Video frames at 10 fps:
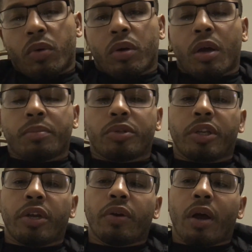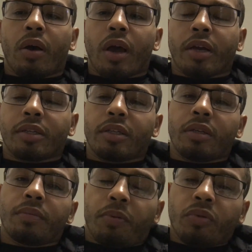comes near, I'll
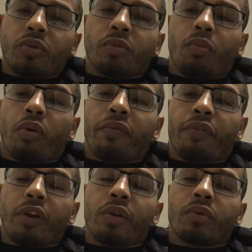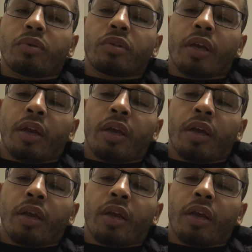actually produce more videos